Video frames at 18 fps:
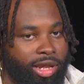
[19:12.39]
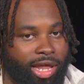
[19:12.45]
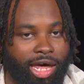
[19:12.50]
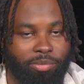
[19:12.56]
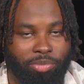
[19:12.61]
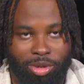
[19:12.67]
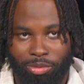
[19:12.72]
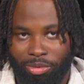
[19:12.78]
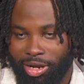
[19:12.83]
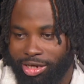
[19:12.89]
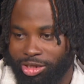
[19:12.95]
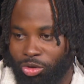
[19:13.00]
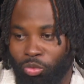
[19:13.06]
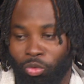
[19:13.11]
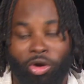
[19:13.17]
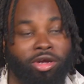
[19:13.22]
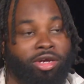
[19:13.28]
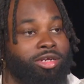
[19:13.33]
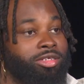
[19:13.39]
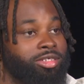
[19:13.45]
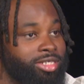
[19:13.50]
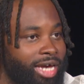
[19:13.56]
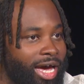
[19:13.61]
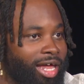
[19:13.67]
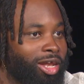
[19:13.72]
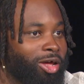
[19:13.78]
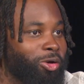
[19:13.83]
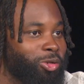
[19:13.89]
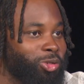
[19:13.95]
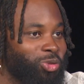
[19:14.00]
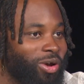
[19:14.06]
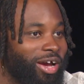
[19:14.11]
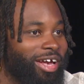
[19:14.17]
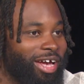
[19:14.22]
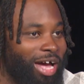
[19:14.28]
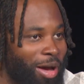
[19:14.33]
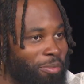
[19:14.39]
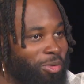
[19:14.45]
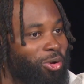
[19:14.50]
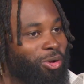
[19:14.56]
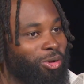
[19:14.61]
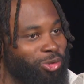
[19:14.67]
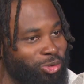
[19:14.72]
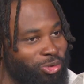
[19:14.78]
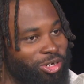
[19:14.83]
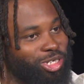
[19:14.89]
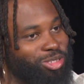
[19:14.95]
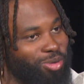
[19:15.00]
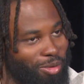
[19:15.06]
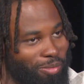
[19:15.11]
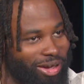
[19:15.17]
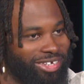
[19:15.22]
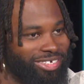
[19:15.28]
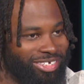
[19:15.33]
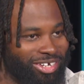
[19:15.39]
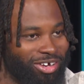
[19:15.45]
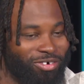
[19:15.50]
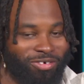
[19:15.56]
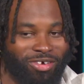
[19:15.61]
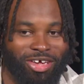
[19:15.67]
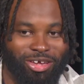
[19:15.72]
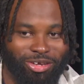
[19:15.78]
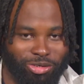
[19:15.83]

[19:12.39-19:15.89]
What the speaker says: a lot of people like to work in silos, right? I'm going to do this by myself.